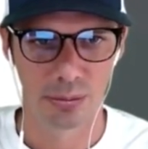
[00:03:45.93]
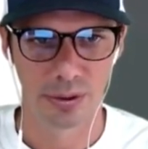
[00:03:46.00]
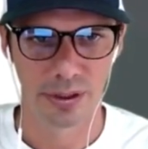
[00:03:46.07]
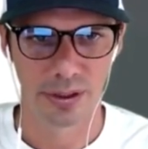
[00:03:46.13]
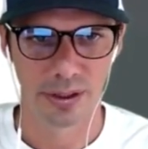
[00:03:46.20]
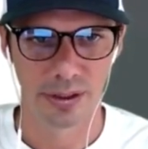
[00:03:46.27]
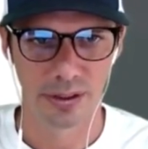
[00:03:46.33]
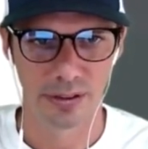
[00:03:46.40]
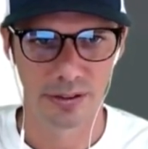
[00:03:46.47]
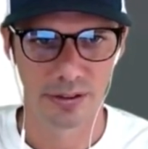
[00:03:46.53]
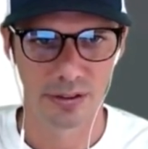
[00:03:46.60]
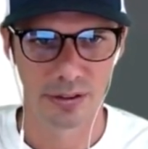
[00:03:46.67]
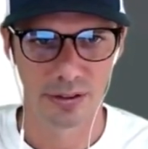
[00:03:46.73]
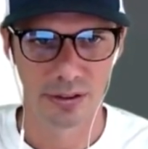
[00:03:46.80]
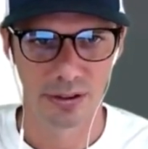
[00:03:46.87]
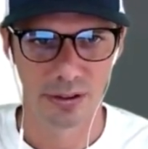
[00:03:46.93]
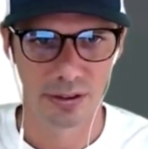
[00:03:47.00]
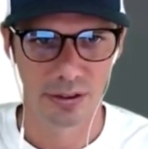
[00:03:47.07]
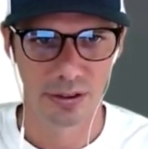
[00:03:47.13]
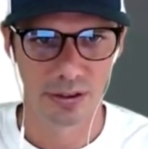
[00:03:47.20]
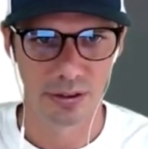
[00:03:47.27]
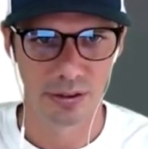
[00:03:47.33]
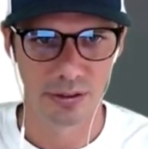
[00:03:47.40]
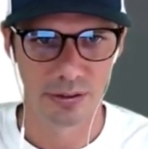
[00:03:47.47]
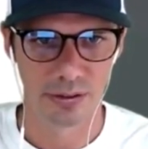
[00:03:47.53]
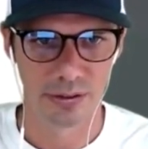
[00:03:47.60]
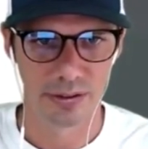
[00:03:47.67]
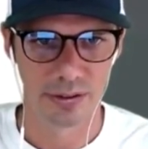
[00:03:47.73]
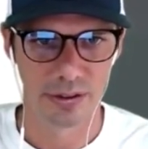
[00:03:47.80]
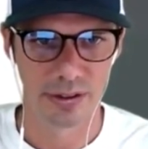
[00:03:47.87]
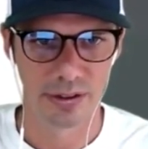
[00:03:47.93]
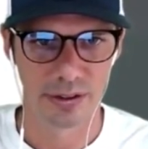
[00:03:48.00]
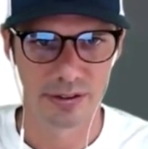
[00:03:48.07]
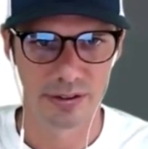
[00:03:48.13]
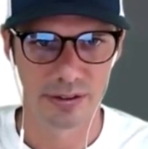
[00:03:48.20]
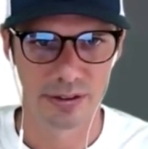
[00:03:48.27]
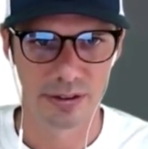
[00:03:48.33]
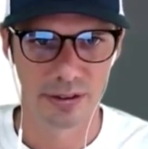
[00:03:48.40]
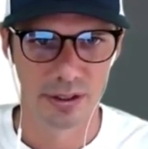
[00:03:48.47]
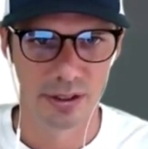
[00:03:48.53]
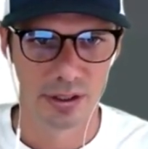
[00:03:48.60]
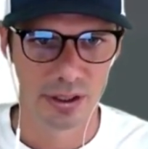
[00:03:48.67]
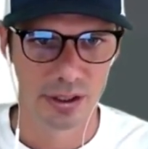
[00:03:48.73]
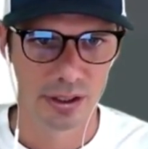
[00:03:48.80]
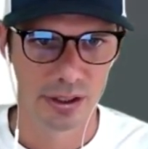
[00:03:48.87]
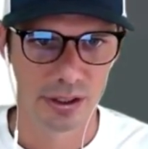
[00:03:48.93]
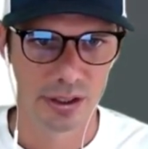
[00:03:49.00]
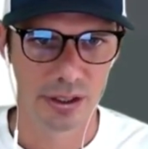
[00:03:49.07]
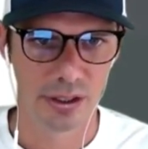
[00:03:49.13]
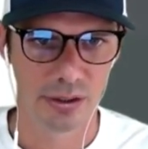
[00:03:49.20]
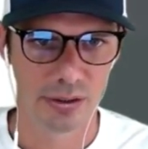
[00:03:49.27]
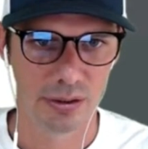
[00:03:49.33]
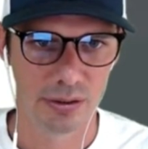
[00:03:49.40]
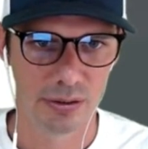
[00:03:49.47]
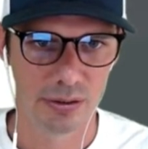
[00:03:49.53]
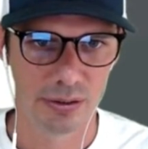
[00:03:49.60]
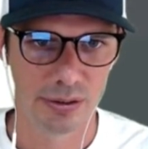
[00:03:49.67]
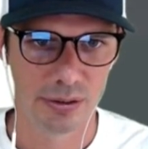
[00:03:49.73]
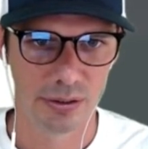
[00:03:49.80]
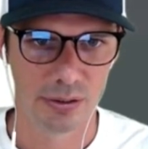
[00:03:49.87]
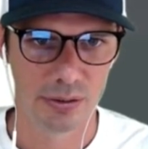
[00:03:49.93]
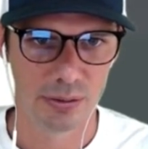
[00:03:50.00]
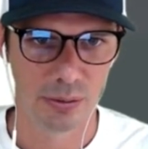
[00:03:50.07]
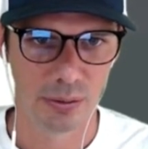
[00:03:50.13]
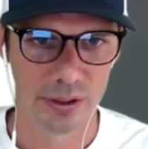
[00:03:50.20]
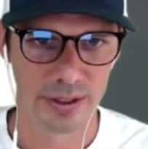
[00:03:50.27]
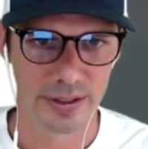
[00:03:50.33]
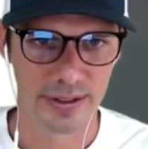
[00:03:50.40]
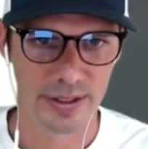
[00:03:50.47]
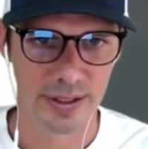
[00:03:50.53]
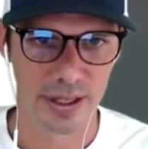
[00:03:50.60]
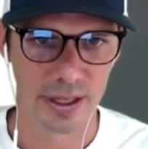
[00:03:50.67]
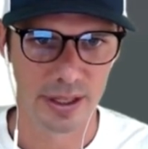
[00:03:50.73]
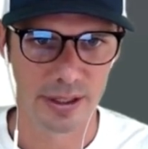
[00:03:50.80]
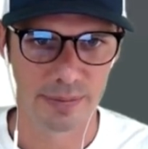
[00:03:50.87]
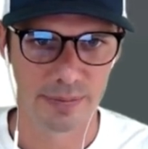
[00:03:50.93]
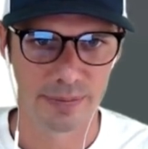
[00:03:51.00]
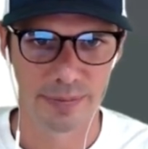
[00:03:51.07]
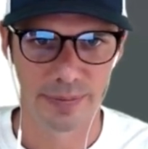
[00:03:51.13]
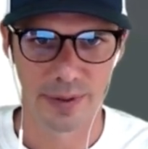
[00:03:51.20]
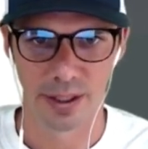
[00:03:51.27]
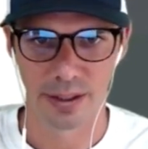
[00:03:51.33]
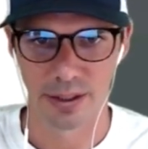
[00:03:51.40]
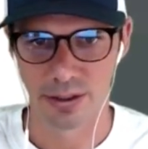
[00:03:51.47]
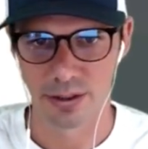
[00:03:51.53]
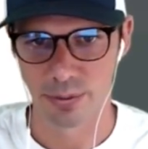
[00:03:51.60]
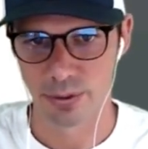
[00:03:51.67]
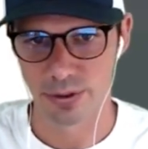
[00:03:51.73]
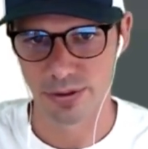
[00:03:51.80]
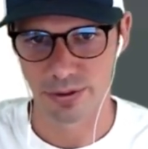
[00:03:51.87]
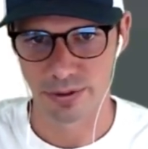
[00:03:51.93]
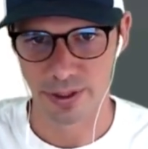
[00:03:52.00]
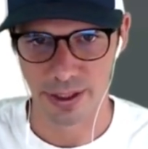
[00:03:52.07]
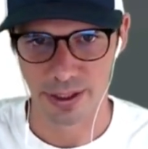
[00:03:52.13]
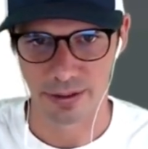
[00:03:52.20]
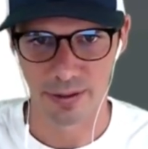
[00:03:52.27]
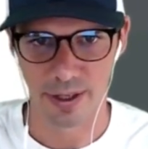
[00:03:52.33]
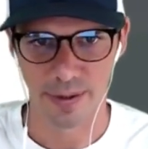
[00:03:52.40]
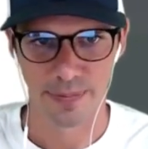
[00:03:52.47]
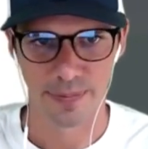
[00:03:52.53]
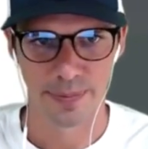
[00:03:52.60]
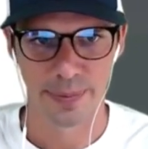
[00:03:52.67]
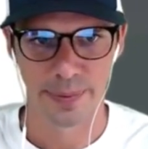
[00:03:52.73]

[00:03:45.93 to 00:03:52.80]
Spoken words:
Please use this link when it's time. And then you put your link, right?